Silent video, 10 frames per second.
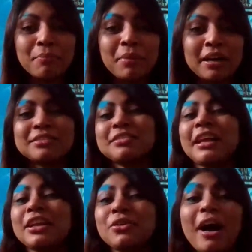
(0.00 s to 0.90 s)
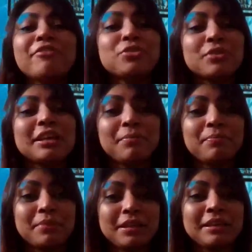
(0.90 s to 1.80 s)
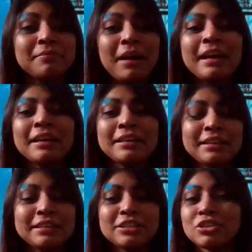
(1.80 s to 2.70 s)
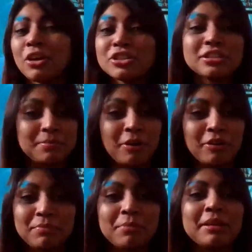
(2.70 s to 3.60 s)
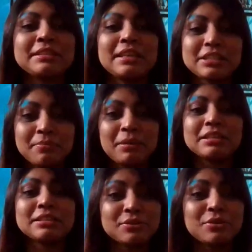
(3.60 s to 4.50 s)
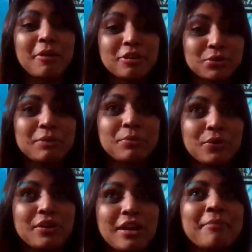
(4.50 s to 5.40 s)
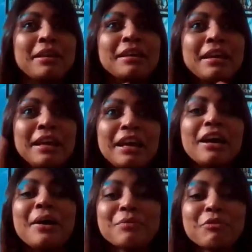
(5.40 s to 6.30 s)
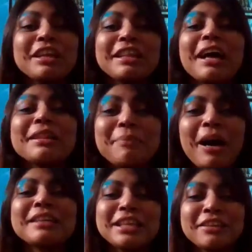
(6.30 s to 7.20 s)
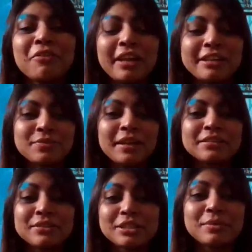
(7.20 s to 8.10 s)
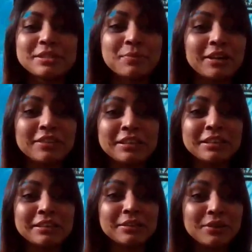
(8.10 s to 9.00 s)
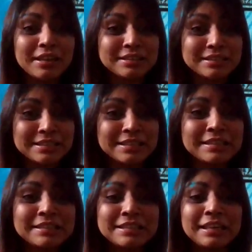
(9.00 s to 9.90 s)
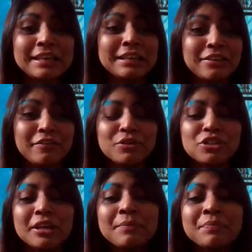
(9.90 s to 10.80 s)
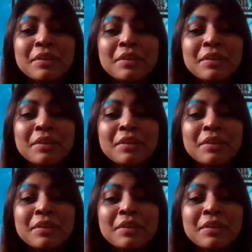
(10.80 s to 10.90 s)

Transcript: But then you have to keep in mind that it's not just about implementation, but it's also about joint programming. We need the other party involved as well. So this was one of the good lessons learned in the future.